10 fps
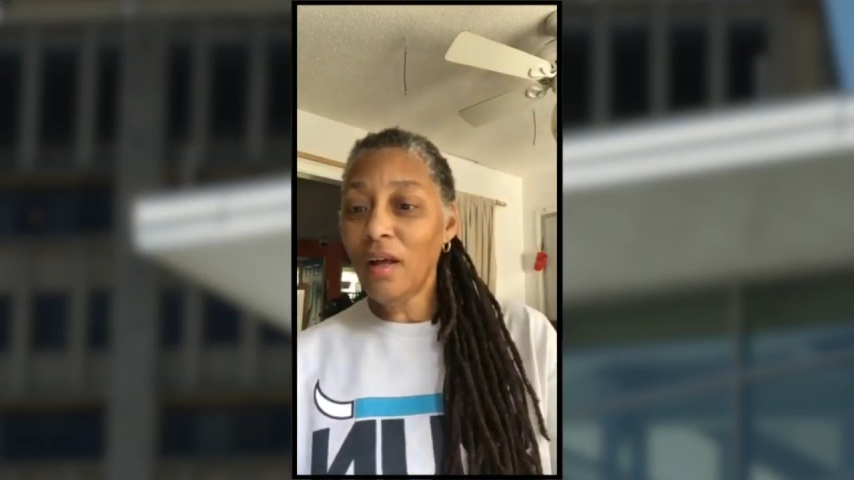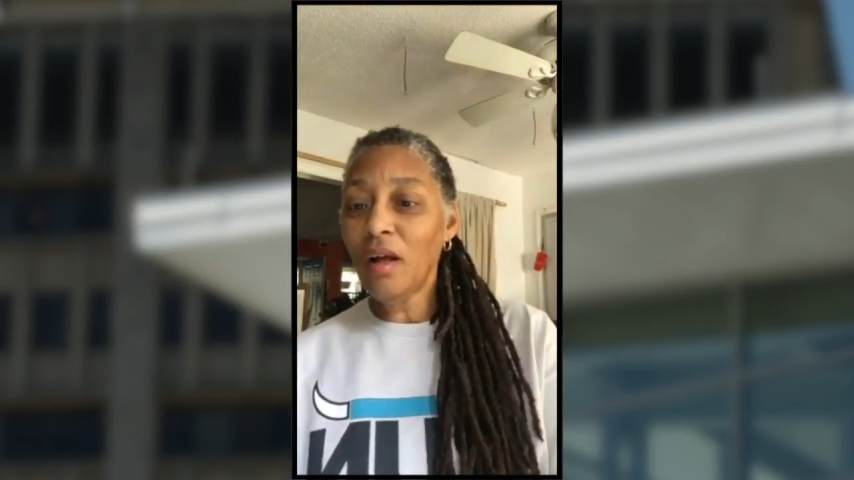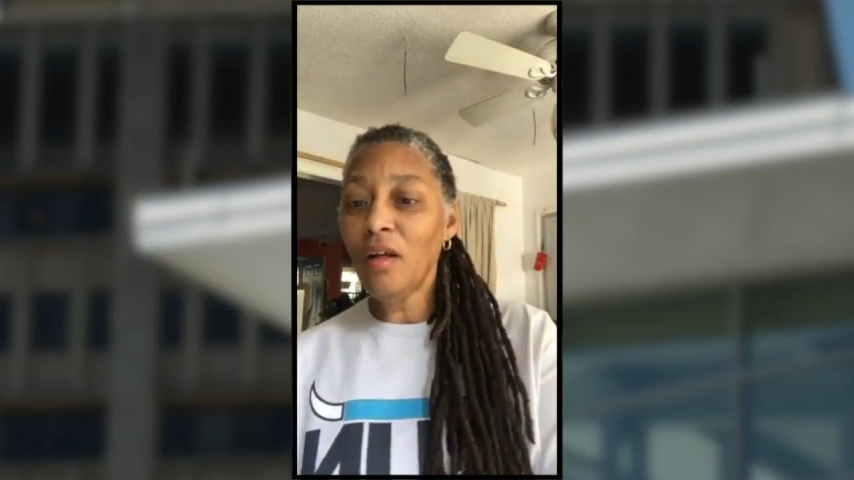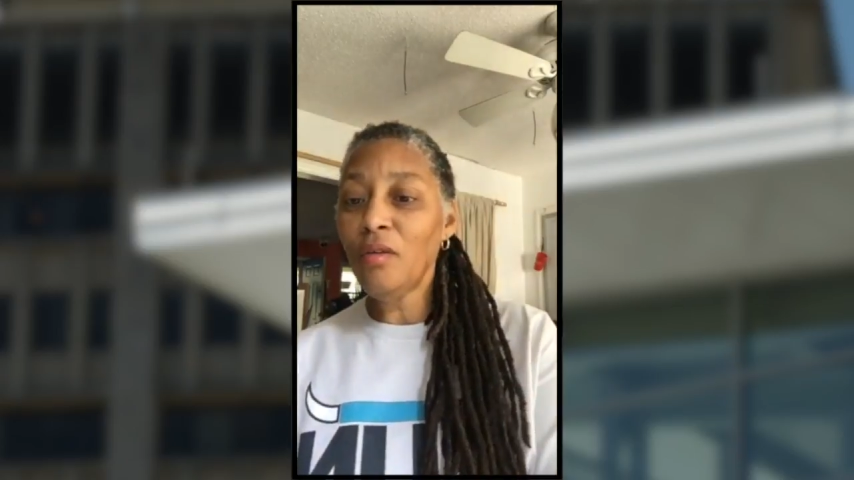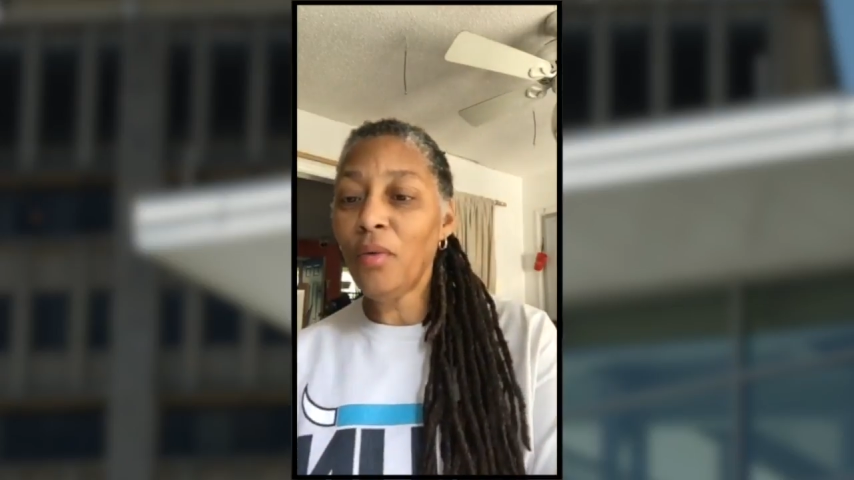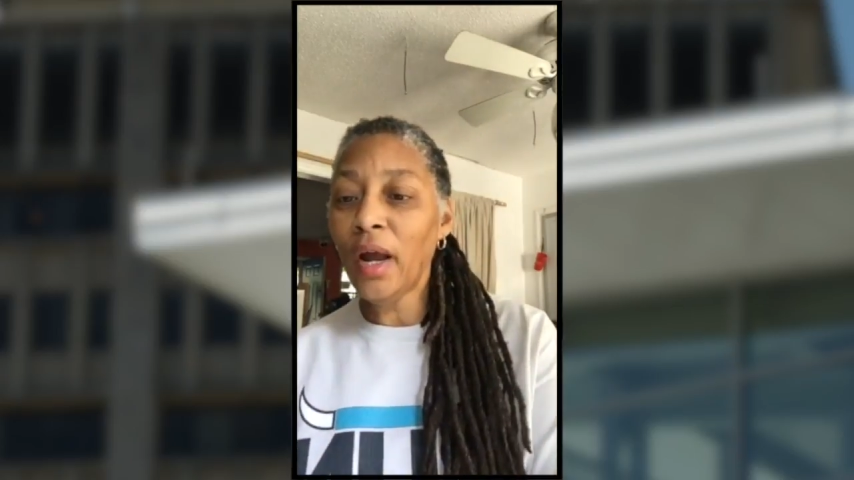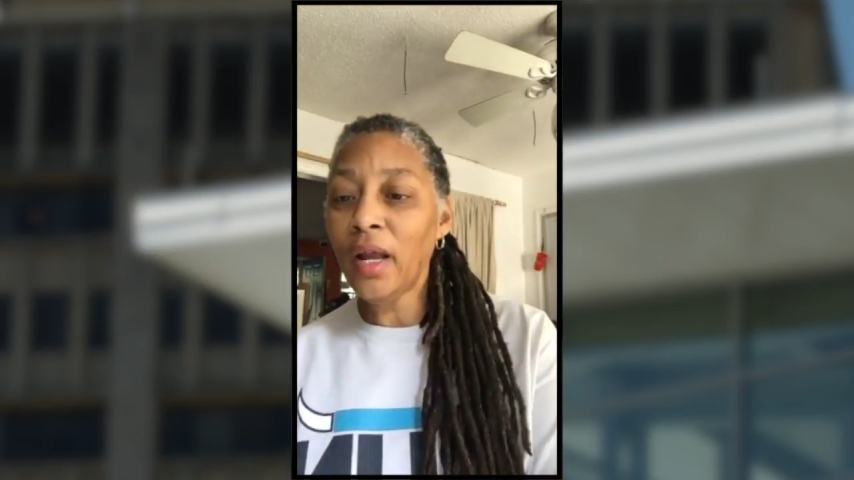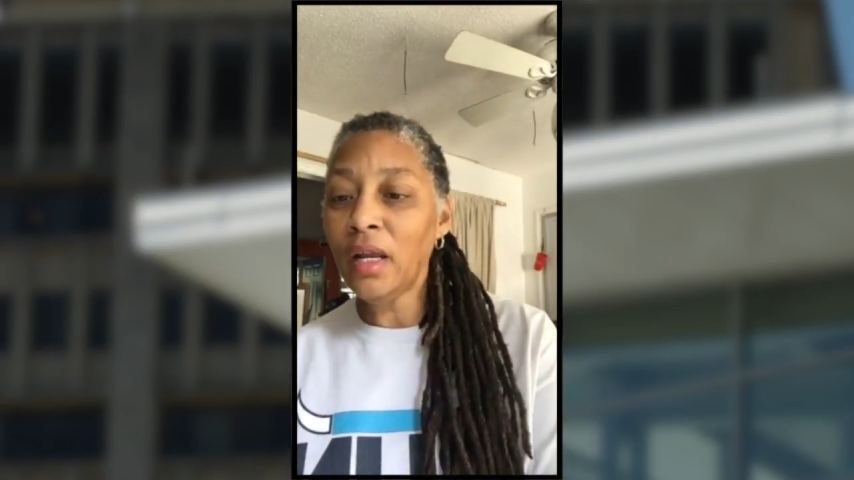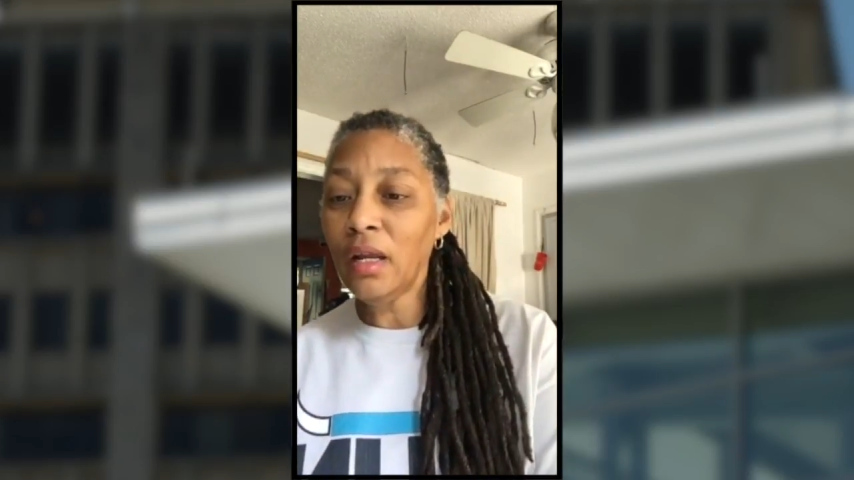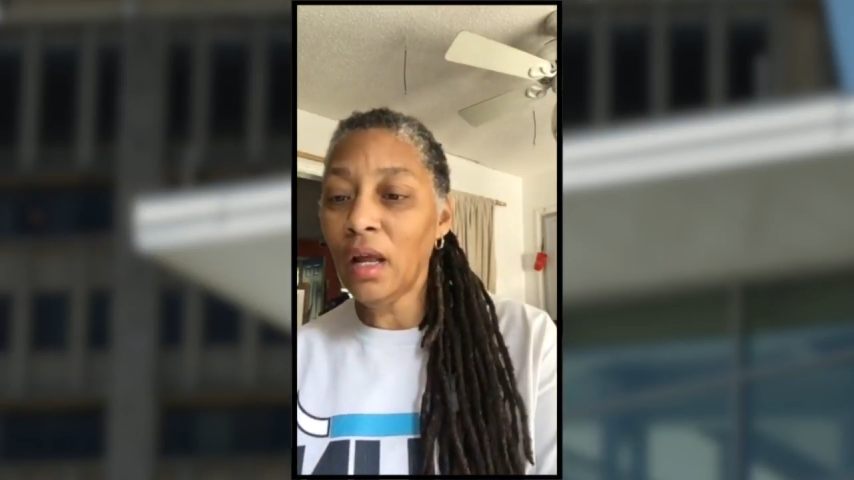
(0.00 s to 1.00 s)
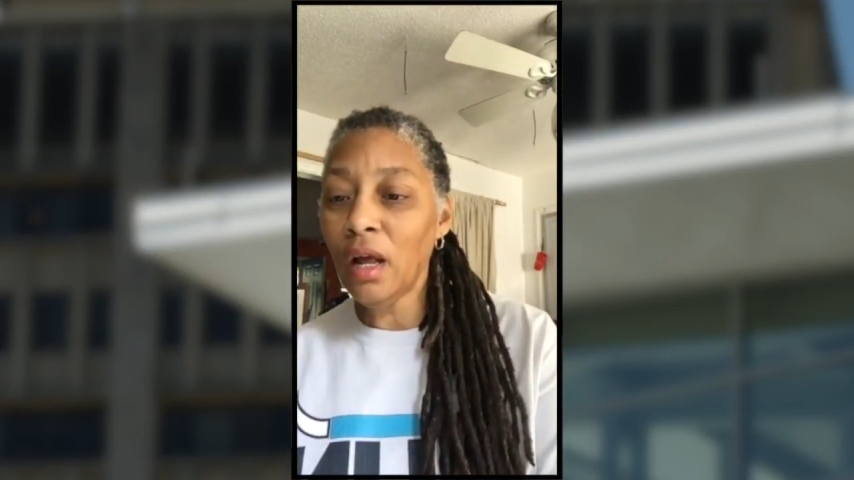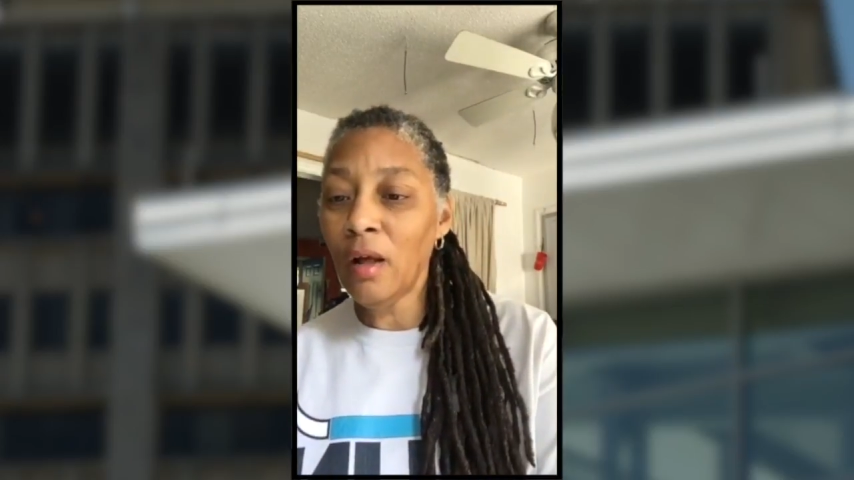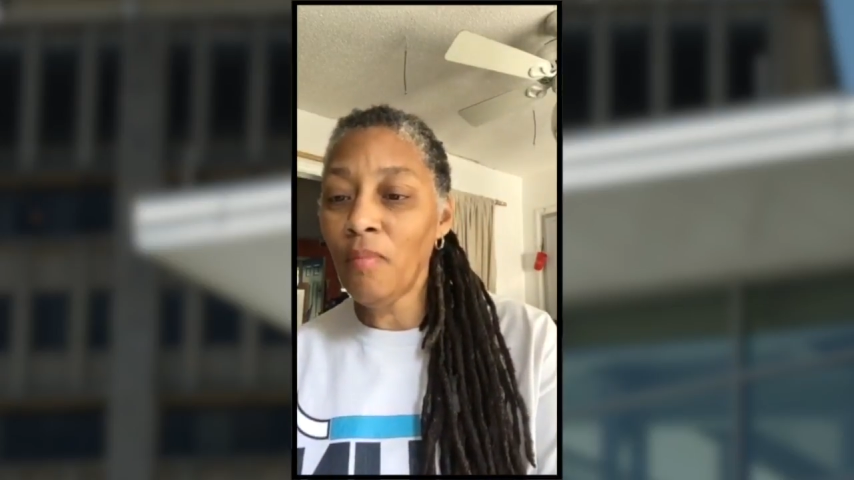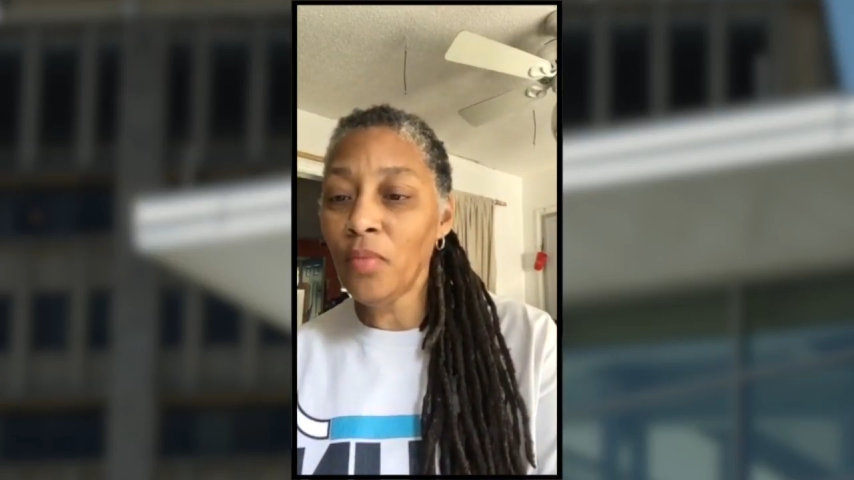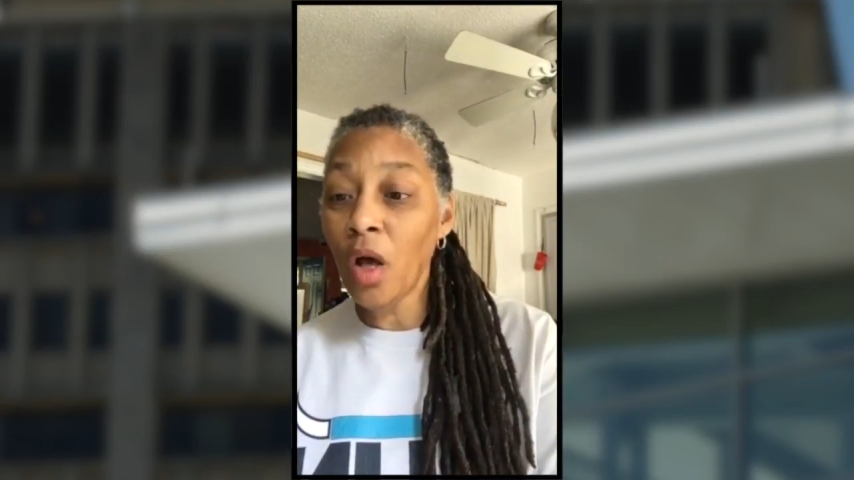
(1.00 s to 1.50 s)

Alrighty.